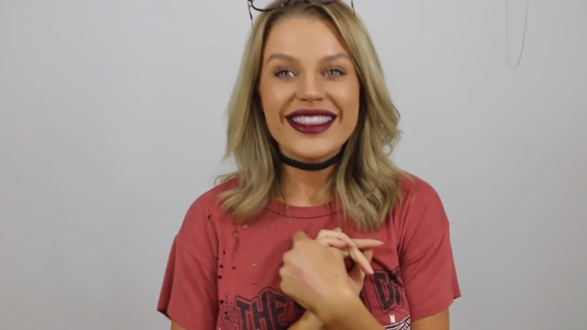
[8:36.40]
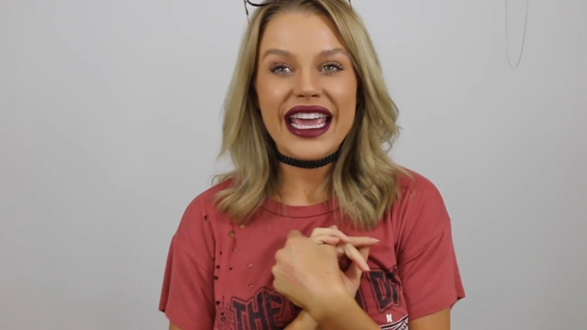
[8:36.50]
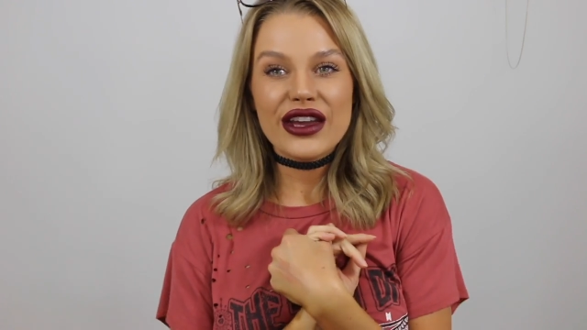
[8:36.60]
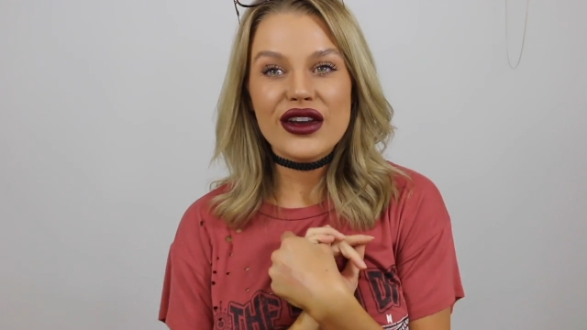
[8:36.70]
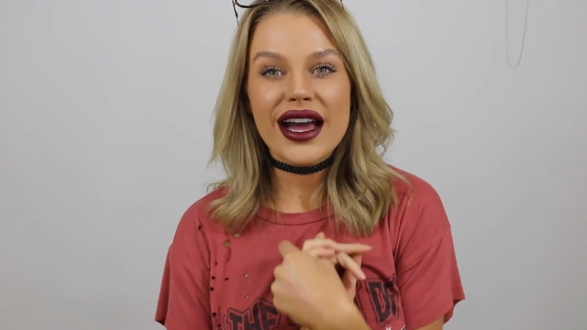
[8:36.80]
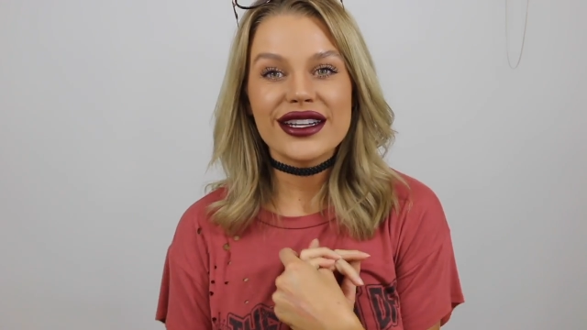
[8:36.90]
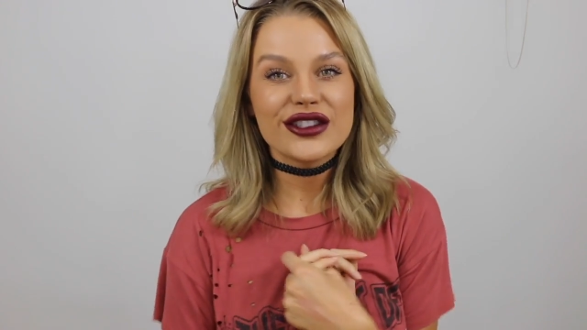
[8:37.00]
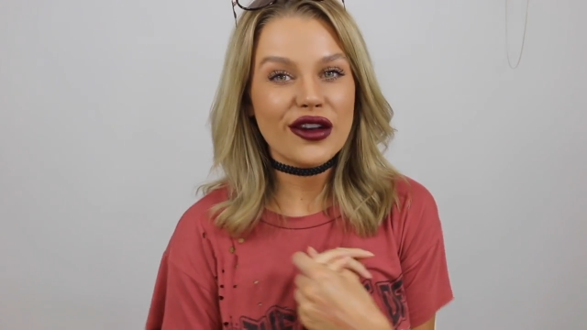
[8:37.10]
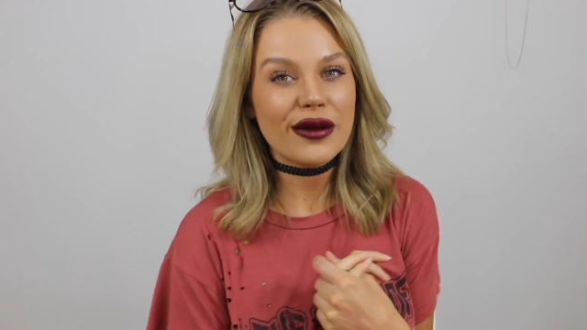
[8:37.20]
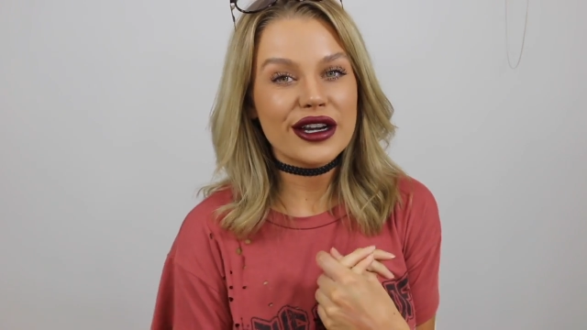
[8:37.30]
Thank you
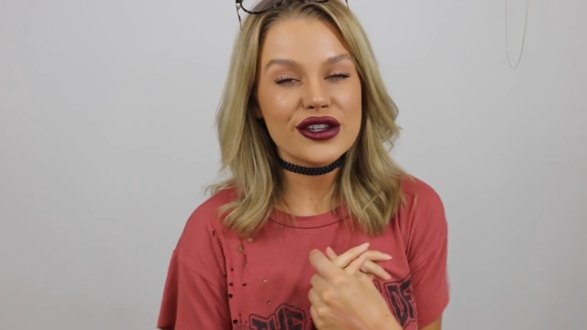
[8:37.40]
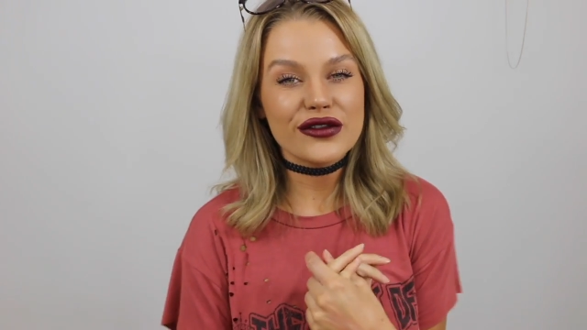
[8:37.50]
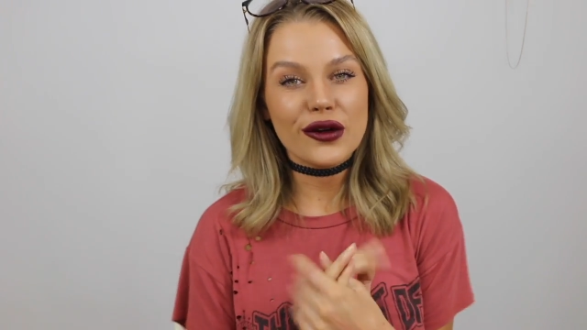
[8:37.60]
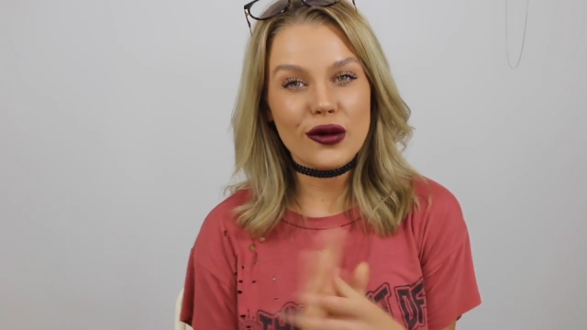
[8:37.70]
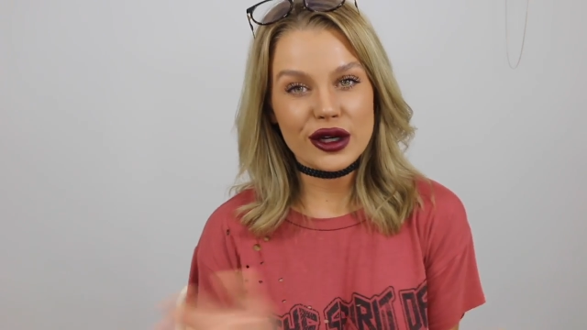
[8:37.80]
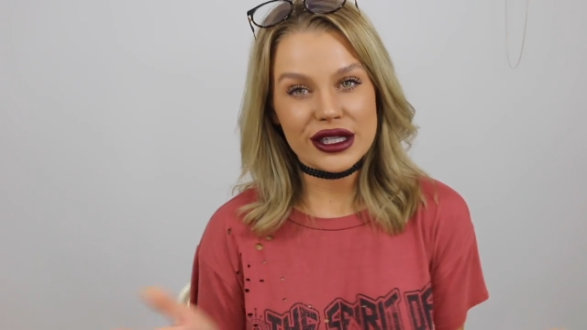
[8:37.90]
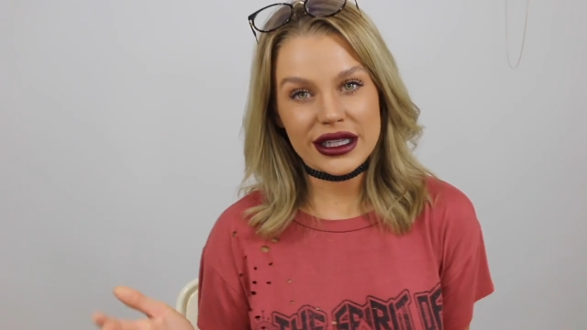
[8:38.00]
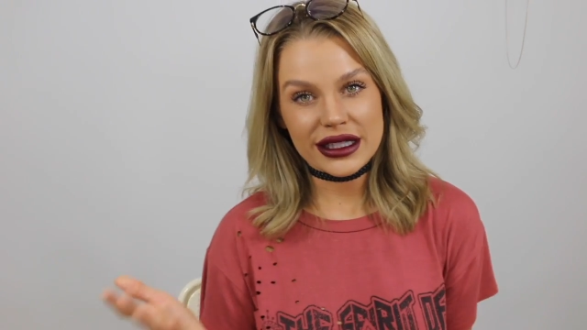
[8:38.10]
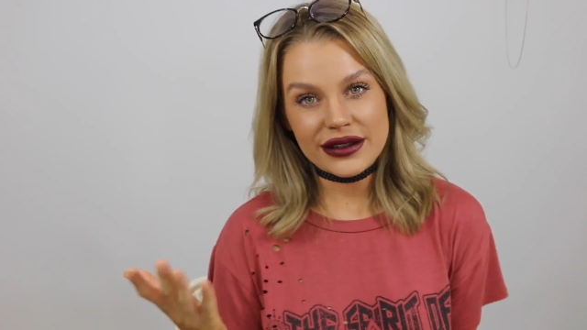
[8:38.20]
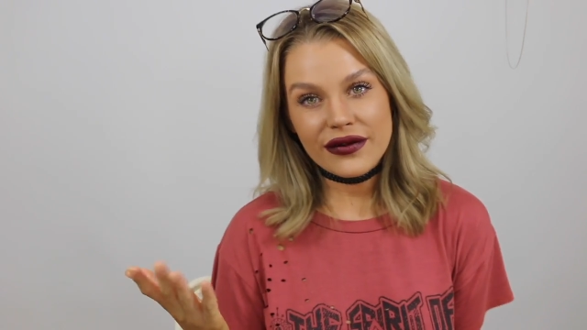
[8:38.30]
guys so much for
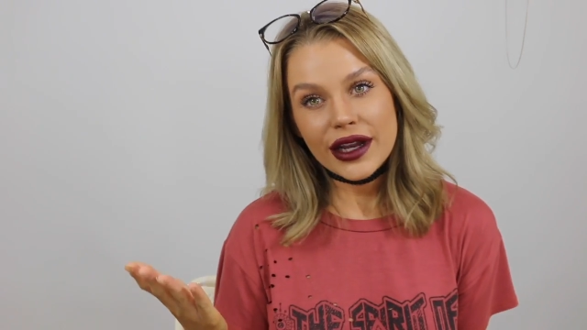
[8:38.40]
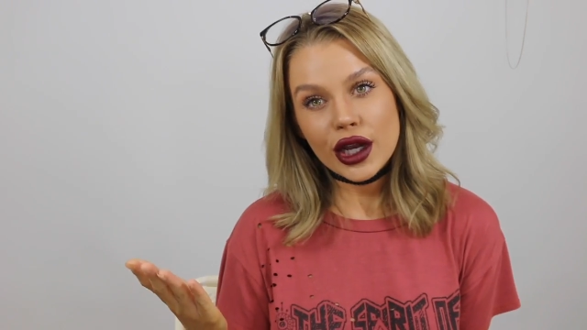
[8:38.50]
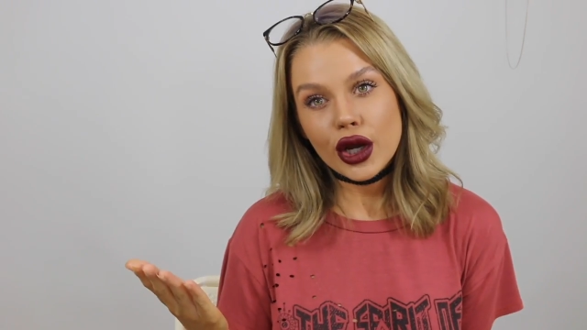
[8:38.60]
watching this video.